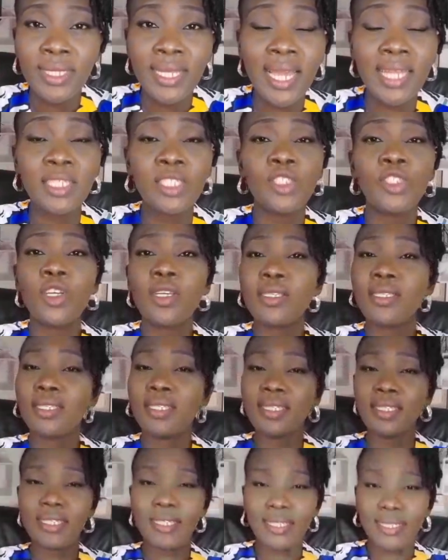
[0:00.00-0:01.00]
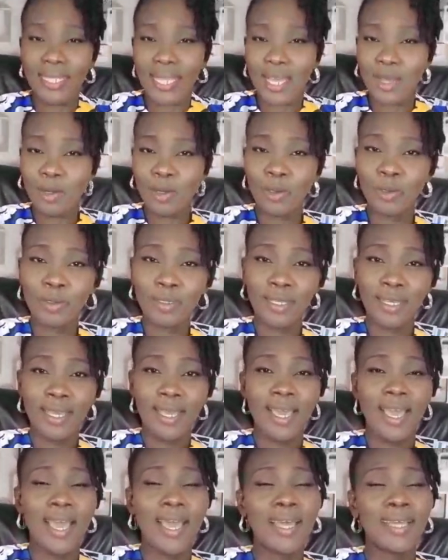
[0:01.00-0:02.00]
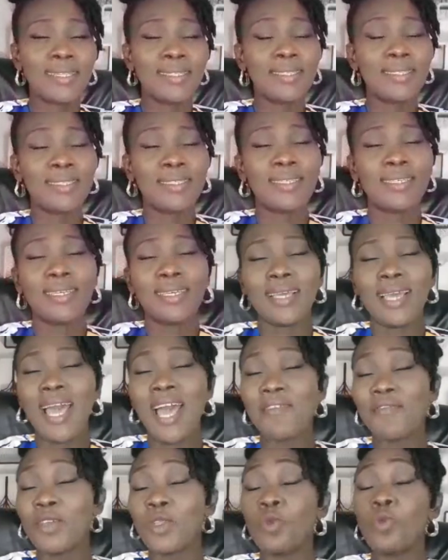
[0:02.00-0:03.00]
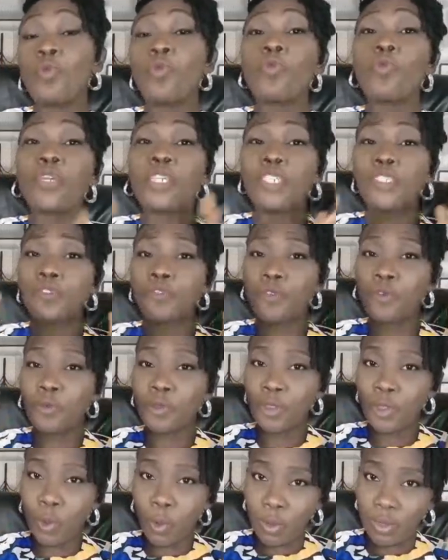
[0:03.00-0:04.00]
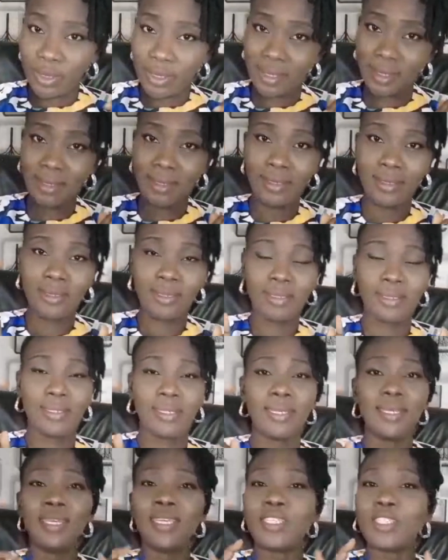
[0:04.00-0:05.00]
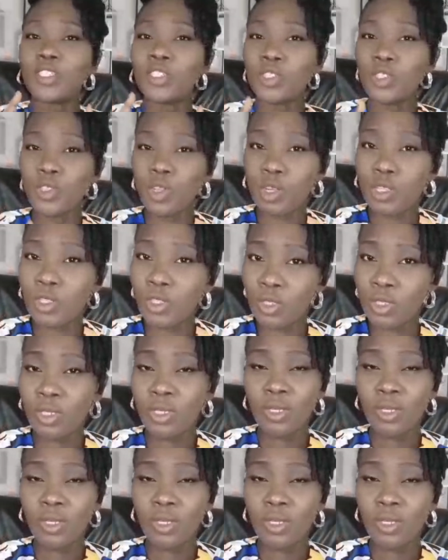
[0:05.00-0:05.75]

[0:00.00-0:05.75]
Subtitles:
that just sitting down and having wishful thoughts is not